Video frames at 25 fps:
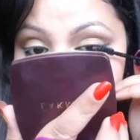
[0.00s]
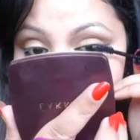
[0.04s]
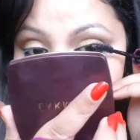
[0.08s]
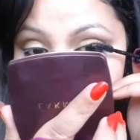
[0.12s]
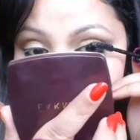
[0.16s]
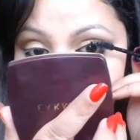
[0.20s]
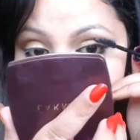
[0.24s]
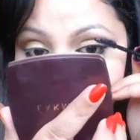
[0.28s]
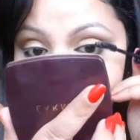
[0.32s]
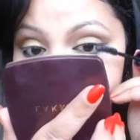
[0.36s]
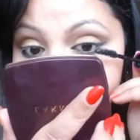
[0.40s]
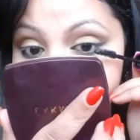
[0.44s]

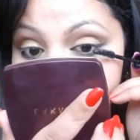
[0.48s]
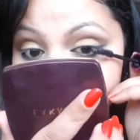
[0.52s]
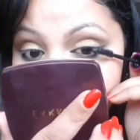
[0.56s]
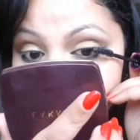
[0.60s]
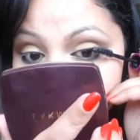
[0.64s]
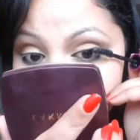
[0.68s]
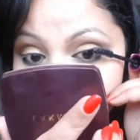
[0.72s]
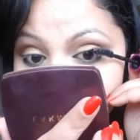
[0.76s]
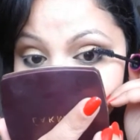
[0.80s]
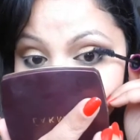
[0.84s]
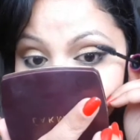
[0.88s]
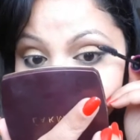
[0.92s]

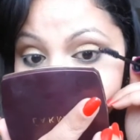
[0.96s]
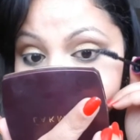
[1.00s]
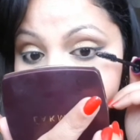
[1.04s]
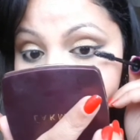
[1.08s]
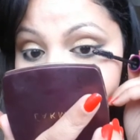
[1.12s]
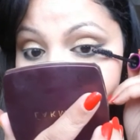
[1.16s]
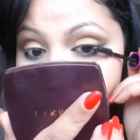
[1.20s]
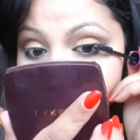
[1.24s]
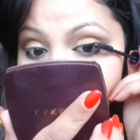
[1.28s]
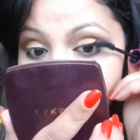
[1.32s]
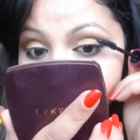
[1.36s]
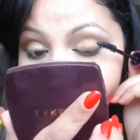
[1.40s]
Falsies and
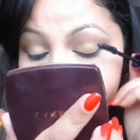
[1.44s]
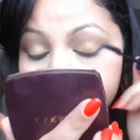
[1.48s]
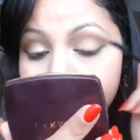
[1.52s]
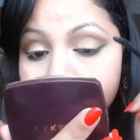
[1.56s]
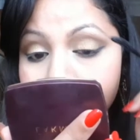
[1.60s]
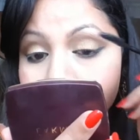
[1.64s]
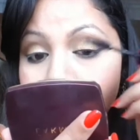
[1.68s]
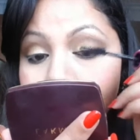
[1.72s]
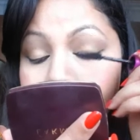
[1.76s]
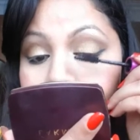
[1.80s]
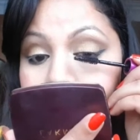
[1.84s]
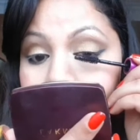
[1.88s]
applying
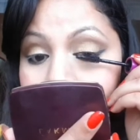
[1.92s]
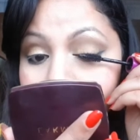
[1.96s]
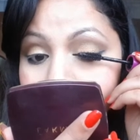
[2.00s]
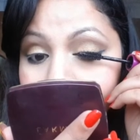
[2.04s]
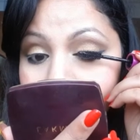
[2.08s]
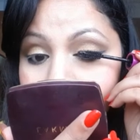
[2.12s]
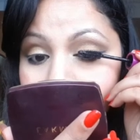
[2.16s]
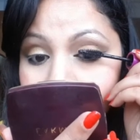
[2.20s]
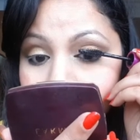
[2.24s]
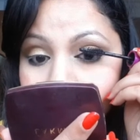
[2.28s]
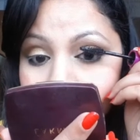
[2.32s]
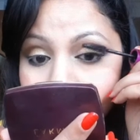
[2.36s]
it on
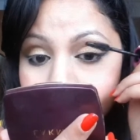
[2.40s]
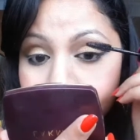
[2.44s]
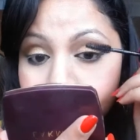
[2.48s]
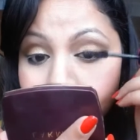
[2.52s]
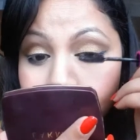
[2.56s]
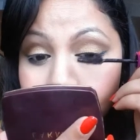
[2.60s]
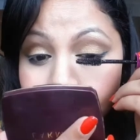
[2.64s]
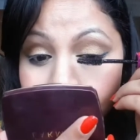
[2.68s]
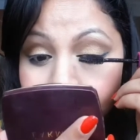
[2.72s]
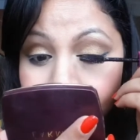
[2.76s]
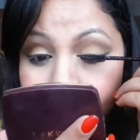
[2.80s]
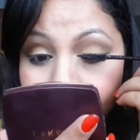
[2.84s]
my
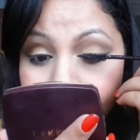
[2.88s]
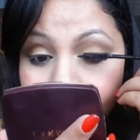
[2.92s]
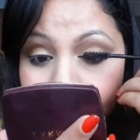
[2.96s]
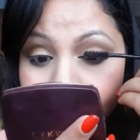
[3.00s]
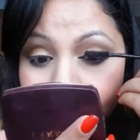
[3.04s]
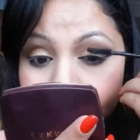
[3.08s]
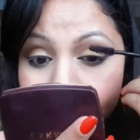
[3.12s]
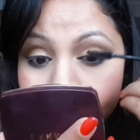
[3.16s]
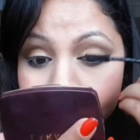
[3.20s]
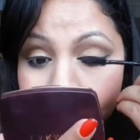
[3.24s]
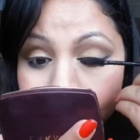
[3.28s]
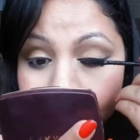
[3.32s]

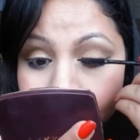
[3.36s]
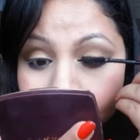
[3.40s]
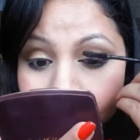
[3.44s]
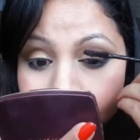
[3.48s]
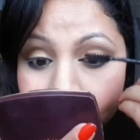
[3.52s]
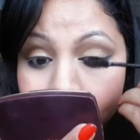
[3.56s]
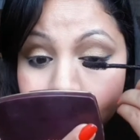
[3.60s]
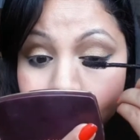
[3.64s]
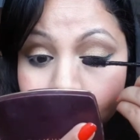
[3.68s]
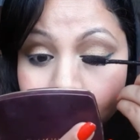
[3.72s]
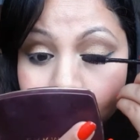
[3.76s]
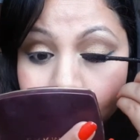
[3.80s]
lash.
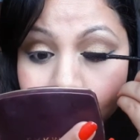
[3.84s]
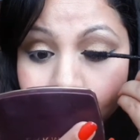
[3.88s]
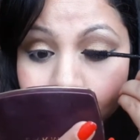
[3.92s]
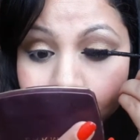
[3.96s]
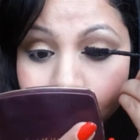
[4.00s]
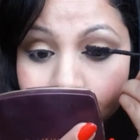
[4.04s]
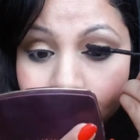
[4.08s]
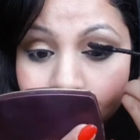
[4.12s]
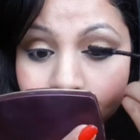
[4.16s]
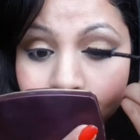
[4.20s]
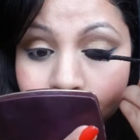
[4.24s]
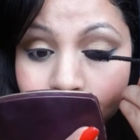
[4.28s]

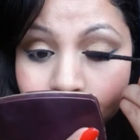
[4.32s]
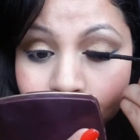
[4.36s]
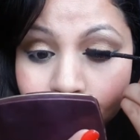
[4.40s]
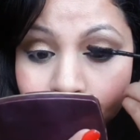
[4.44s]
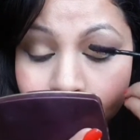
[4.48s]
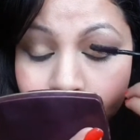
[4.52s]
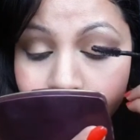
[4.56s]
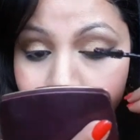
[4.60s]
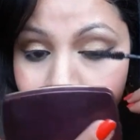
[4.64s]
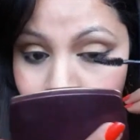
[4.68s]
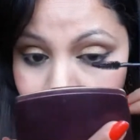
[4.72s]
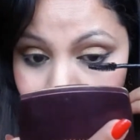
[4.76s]
So guys,
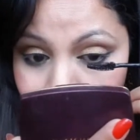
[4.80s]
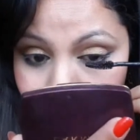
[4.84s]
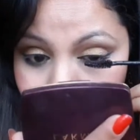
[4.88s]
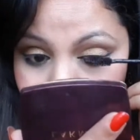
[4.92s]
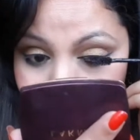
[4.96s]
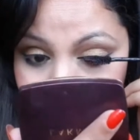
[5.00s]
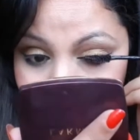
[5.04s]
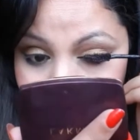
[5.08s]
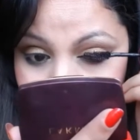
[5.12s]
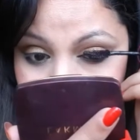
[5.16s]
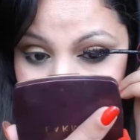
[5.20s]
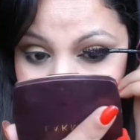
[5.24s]
if you want to
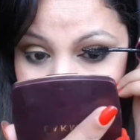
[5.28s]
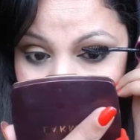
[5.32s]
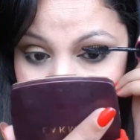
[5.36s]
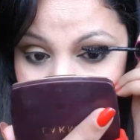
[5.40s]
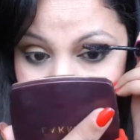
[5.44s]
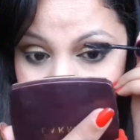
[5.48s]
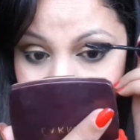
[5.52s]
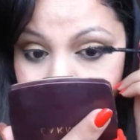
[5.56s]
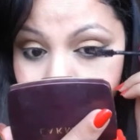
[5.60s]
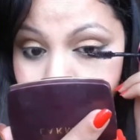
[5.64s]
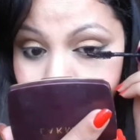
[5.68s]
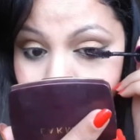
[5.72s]
see any
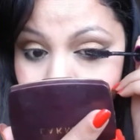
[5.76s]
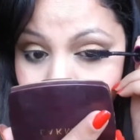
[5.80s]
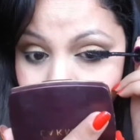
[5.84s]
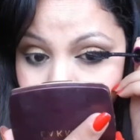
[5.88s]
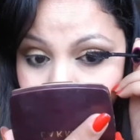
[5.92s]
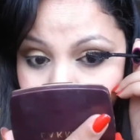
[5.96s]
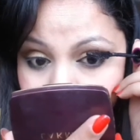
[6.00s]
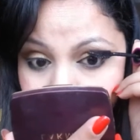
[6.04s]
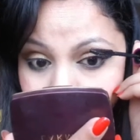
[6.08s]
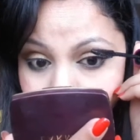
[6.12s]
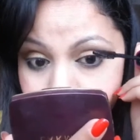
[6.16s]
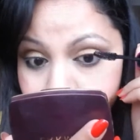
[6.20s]

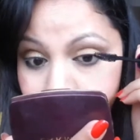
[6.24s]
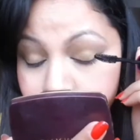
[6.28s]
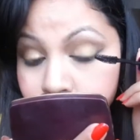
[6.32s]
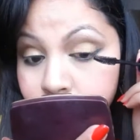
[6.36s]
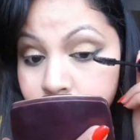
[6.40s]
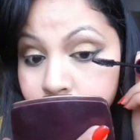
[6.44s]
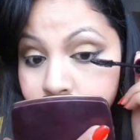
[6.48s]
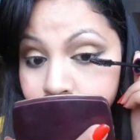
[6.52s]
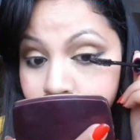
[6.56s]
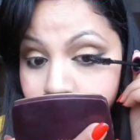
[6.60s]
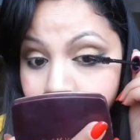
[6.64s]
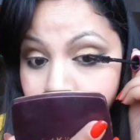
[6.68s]
in-depth
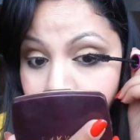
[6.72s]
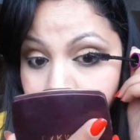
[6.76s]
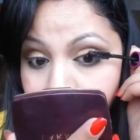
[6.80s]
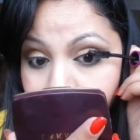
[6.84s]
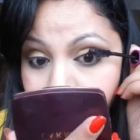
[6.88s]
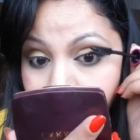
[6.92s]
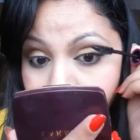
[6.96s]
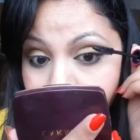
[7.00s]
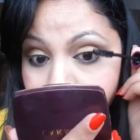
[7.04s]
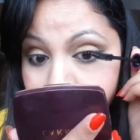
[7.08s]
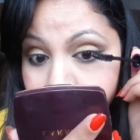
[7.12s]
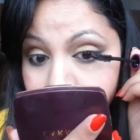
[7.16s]
review of
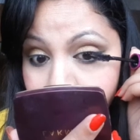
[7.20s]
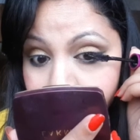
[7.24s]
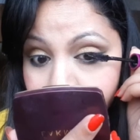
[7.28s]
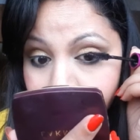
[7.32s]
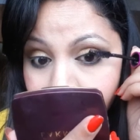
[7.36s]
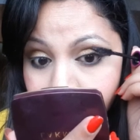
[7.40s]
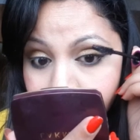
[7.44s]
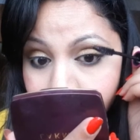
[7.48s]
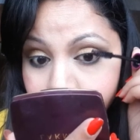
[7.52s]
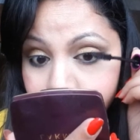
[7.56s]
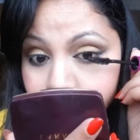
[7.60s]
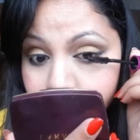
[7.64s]
any of the
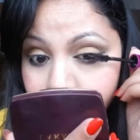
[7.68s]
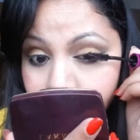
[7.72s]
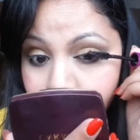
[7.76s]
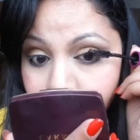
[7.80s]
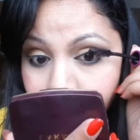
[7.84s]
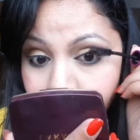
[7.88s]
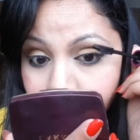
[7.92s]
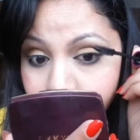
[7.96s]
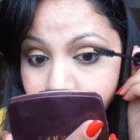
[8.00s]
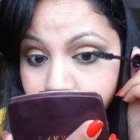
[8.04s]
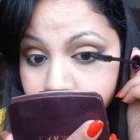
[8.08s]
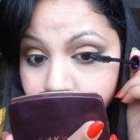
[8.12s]
products that
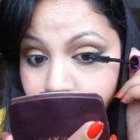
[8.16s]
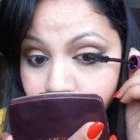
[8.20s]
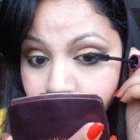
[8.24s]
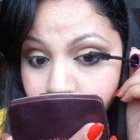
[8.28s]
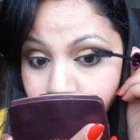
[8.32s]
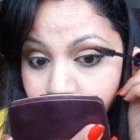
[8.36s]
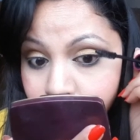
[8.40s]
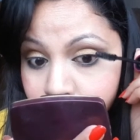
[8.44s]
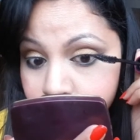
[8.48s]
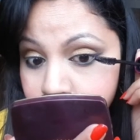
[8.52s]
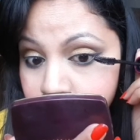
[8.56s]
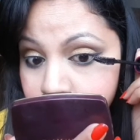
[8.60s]
I've used
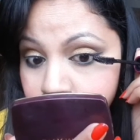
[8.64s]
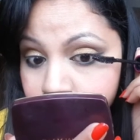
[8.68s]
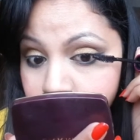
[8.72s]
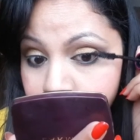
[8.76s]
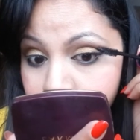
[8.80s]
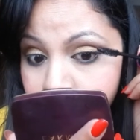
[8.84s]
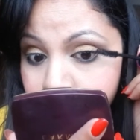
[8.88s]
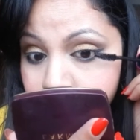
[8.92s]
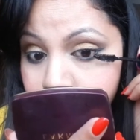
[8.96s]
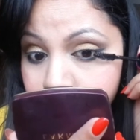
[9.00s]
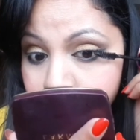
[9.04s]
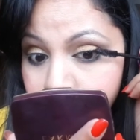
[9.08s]
today,
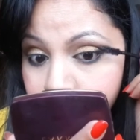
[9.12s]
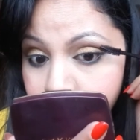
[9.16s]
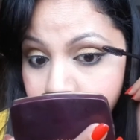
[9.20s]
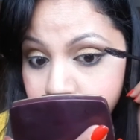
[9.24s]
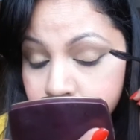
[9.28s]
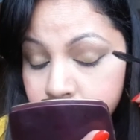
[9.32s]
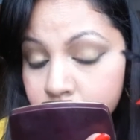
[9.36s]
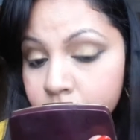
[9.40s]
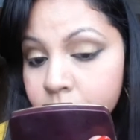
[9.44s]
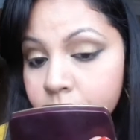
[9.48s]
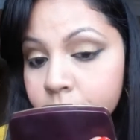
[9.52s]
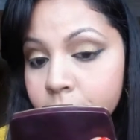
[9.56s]
do
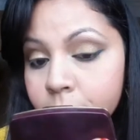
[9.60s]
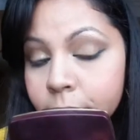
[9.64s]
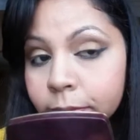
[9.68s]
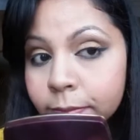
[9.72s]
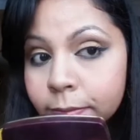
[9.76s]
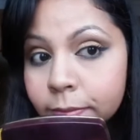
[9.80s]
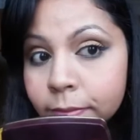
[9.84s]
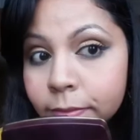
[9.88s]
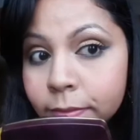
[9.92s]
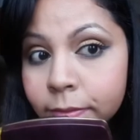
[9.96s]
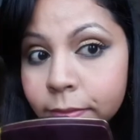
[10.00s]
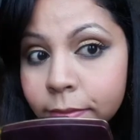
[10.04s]
mention in
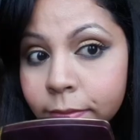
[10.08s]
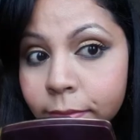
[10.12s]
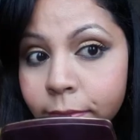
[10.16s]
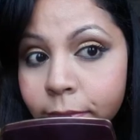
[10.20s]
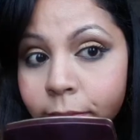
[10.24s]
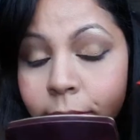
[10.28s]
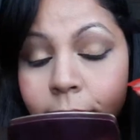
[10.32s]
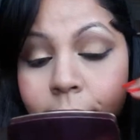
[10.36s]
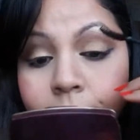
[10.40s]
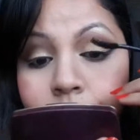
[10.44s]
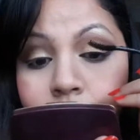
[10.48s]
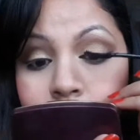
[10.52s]
the comment
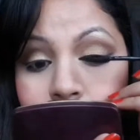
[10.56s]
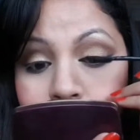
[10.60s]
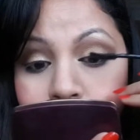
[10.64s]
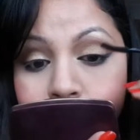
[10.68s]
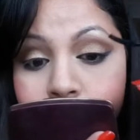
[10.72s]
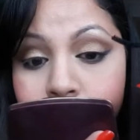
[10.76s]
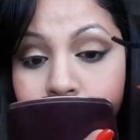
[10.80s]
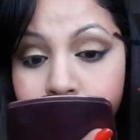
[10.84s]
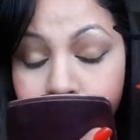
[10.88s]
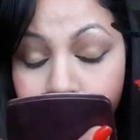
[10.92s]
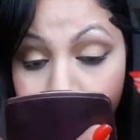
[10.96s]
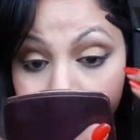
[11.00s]
section
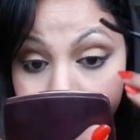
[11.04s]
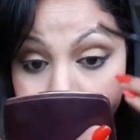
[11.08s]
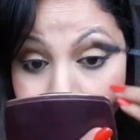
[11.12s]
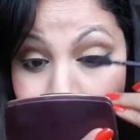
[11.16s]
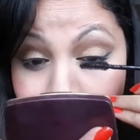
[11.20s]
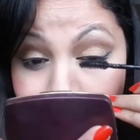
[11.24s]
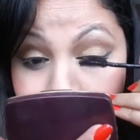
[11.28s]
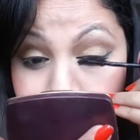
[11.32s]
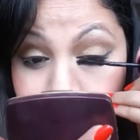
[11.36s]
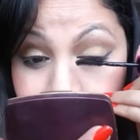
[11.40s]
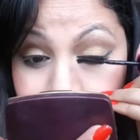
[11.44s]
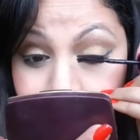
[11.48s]
and
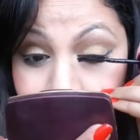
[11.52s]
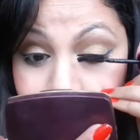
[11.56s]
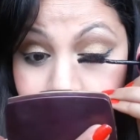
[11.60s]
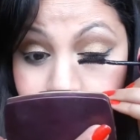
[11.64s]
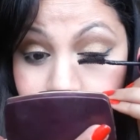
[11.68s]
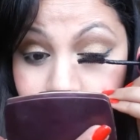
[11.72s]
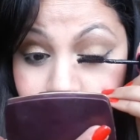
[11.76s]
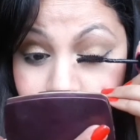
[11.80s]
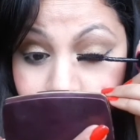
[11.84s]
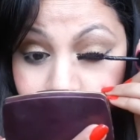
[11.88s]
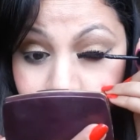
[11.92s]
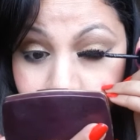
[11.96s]
your wish will
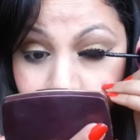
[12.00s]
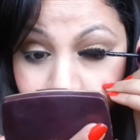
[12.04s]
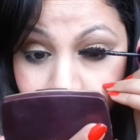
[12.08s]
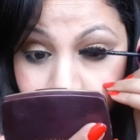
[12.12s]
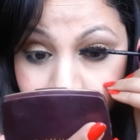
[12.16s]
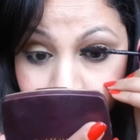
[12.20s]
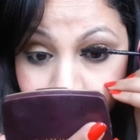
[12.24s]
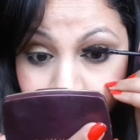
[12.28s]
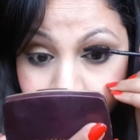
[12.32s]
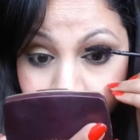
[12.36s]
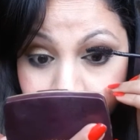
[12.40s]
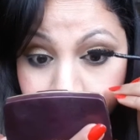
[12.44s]
be my
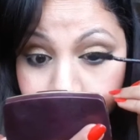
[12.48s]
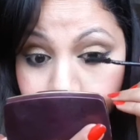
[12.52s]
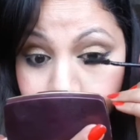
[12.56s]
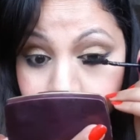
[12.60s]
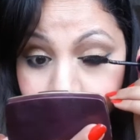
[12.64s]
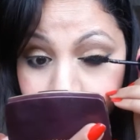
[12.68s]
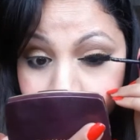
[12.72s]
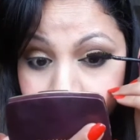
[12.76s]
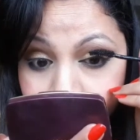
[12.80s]
command.